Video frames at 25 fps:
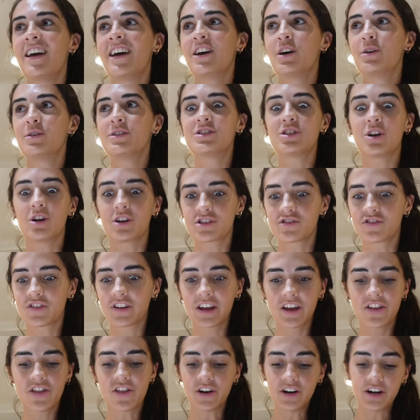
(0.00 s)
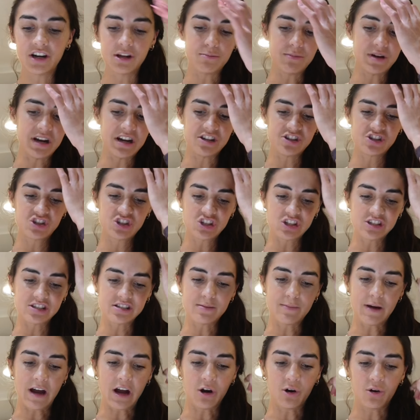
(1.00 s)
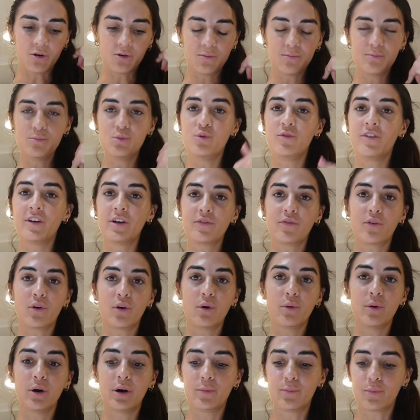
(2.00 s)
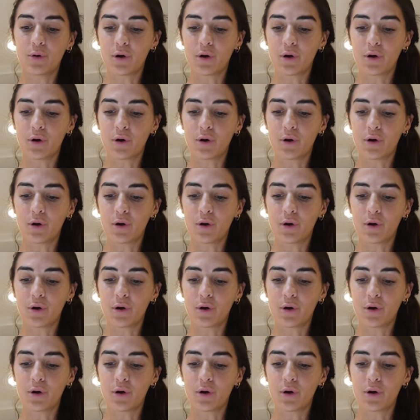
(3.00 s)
we talked for like 30 minutes just about moving forward,